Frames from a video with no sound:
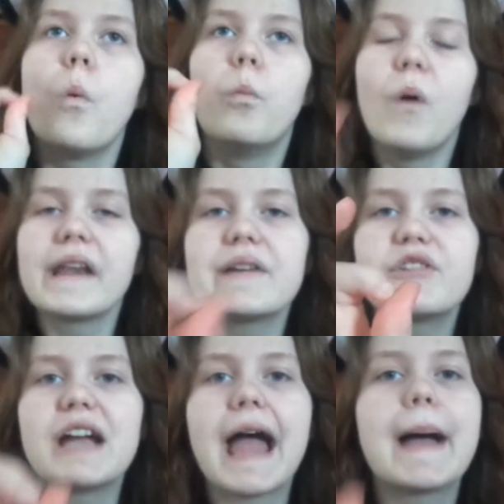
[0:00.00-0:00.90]

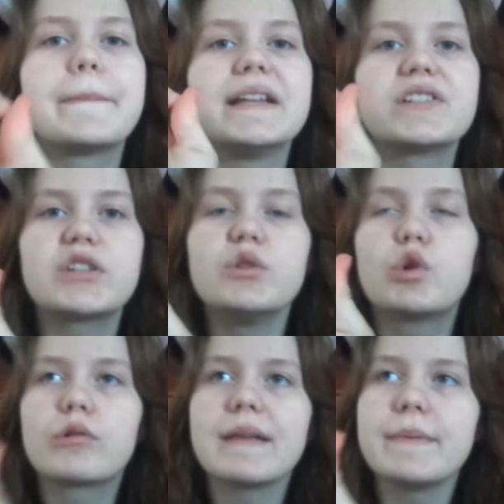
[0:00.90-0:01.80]
Whatever happened to
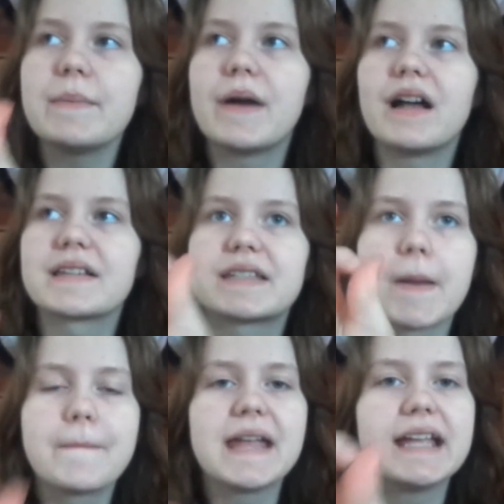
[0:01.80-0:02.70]

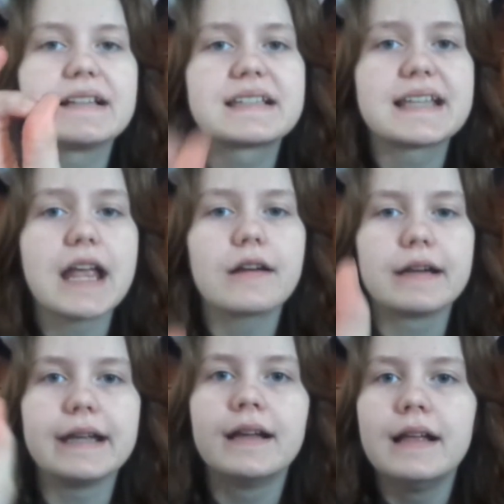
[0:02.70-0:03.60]
creepypasta being
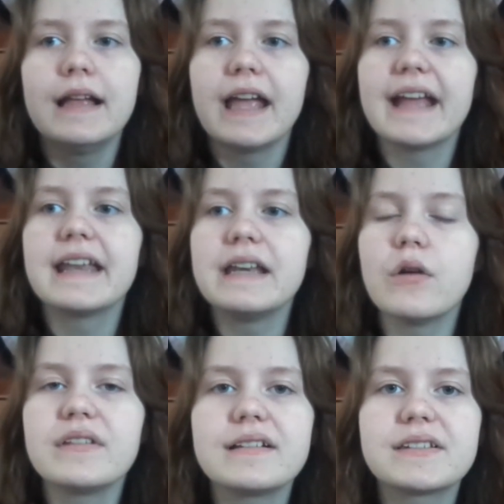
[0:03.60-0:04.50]
scary? And I
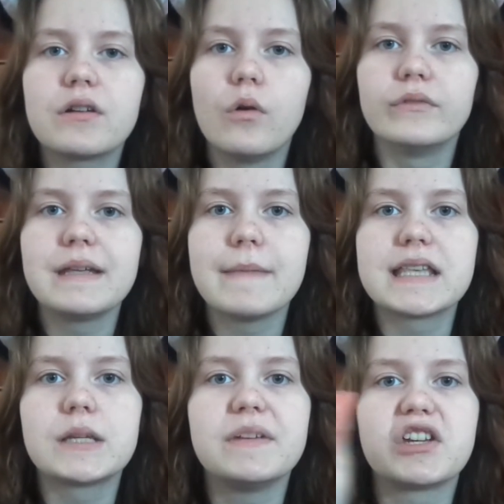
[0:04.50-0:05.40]
know these are only
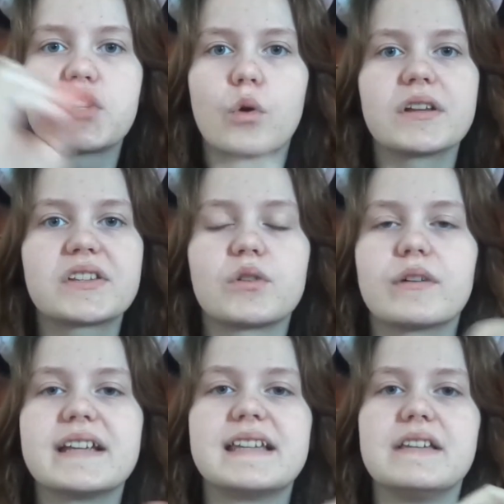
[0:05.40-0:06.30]
meant to be short
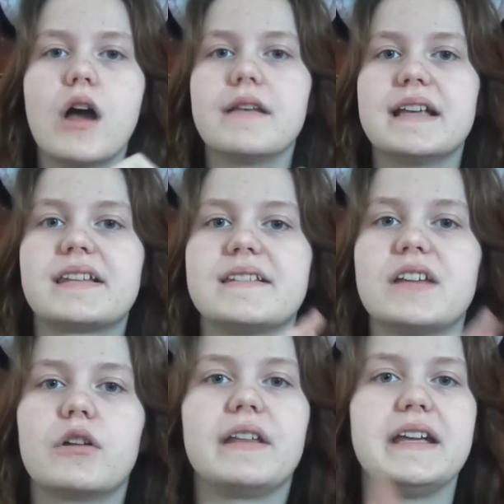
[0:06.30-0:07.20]
stories and not
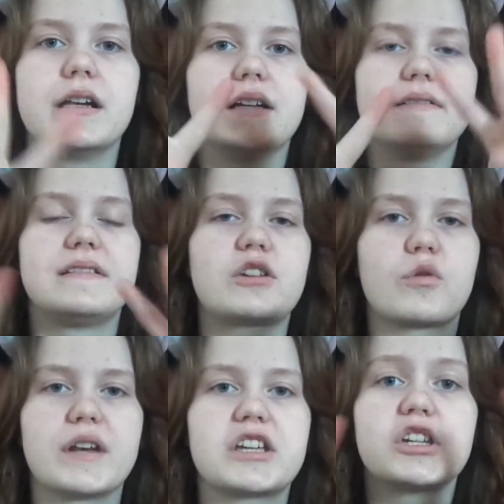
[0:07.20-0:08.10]
necessarily a
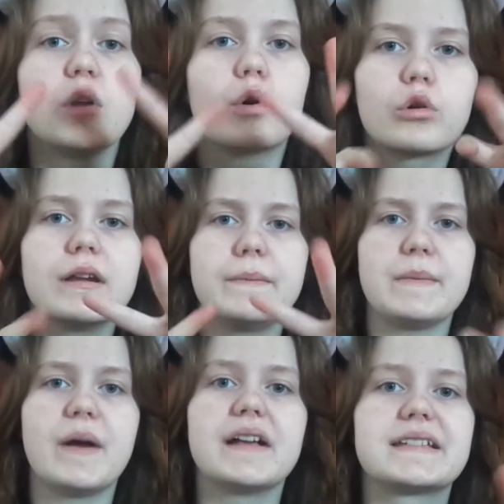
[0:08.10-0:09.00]
traditional
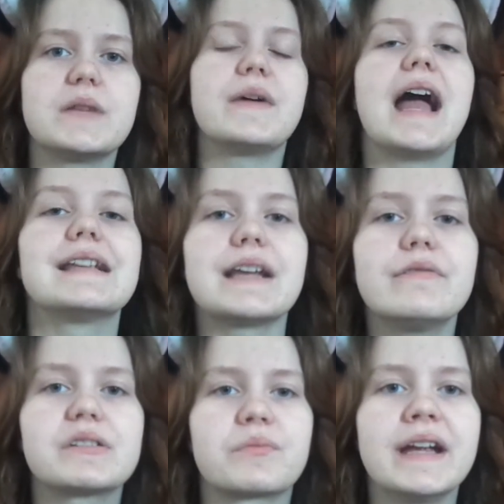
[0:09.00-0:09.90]
creepypasta, but as I
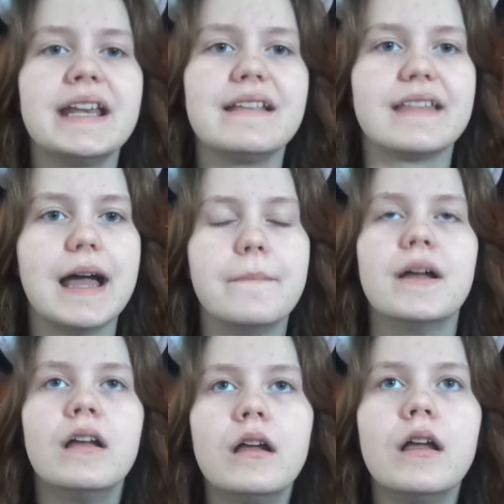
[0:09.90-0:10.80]
was reading them,
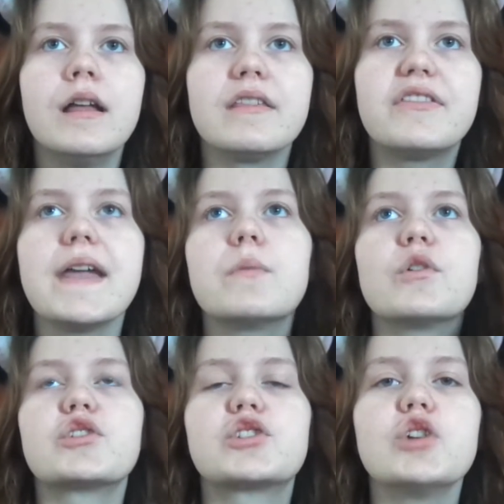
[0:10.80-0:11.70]
they
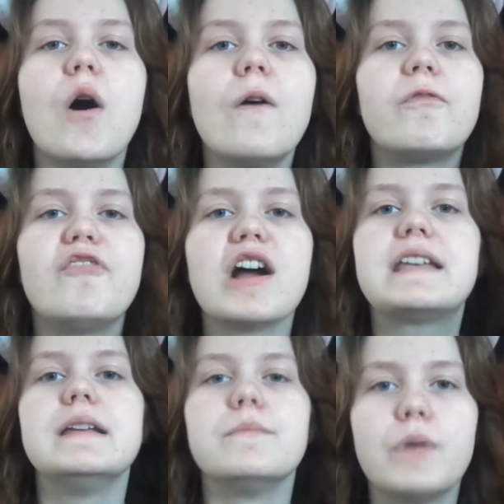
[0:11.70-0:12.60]
were so
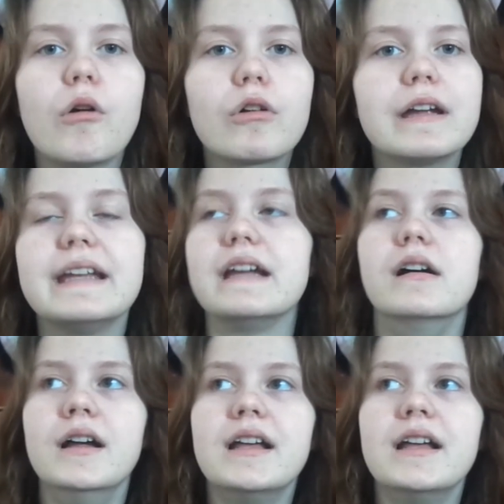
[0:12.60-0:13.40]
fucking boring.